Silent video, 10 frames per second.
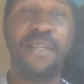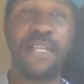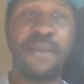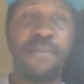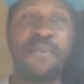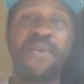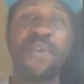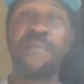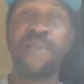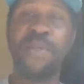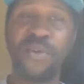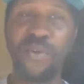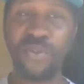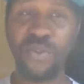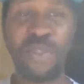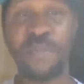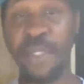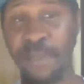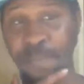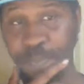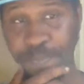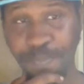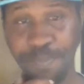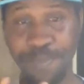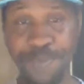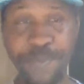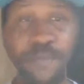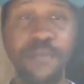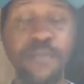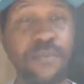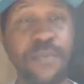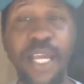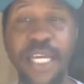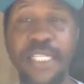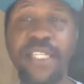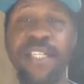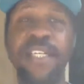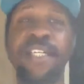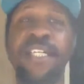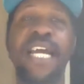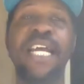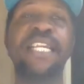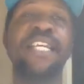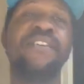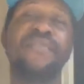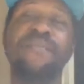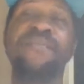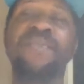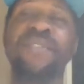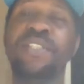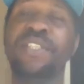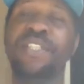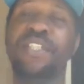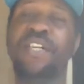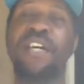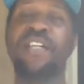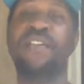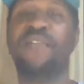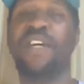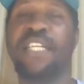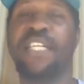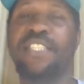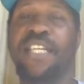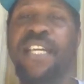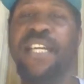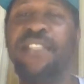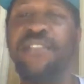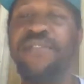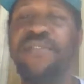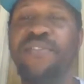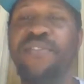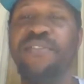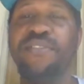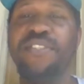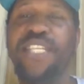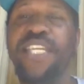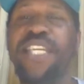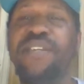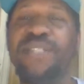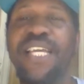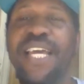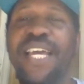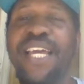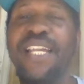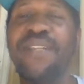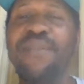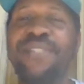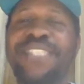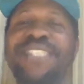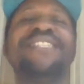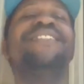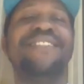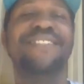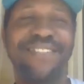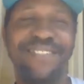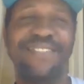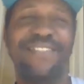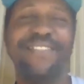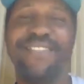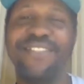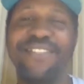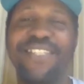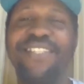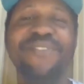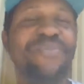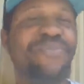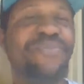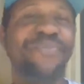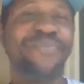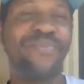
That'd be crucial. That'd be the crucial one. But I got the uh, the idea from uh, Devon and Jazz. Ye was had and easy, chilling.